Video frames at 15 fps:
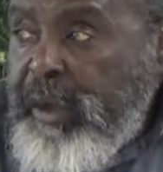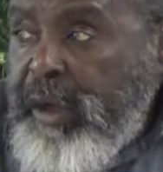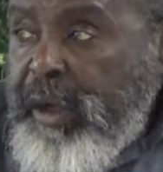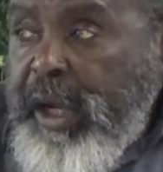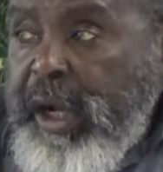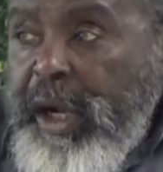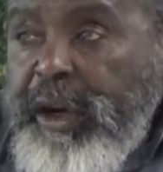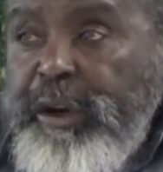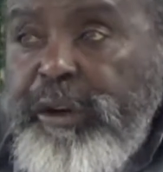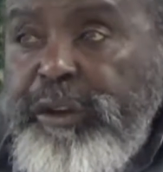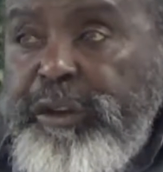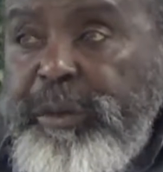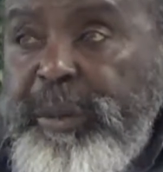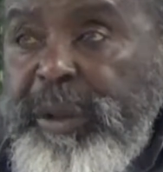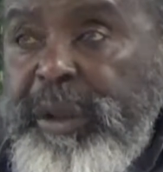
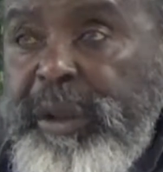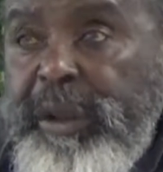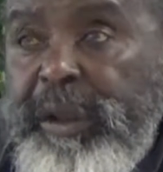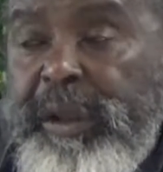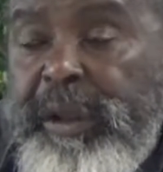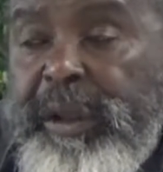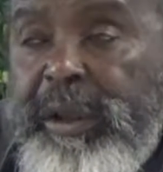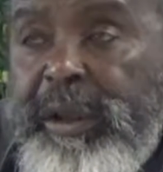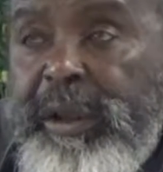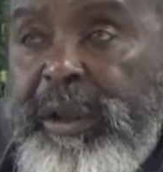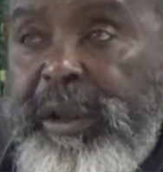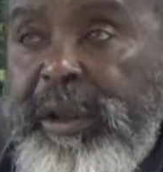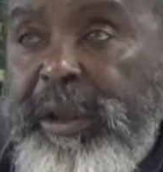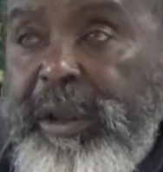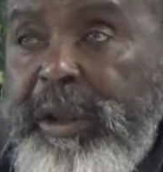Congressmen,
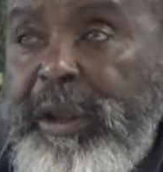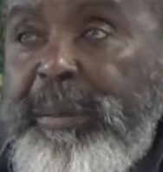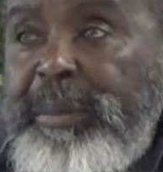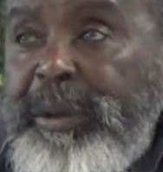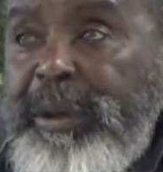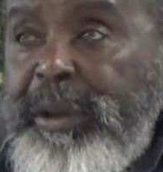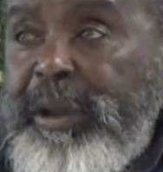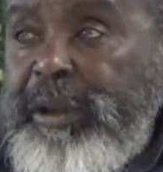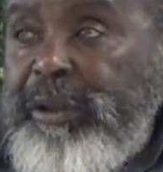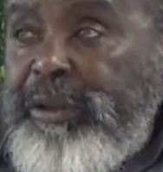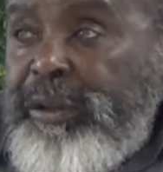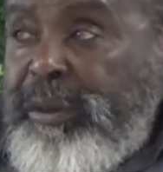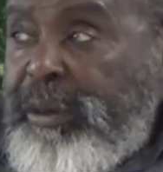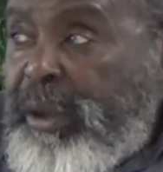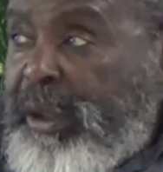up to
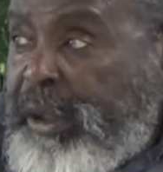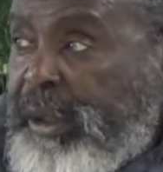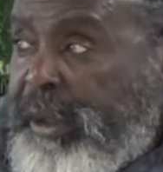Gazula.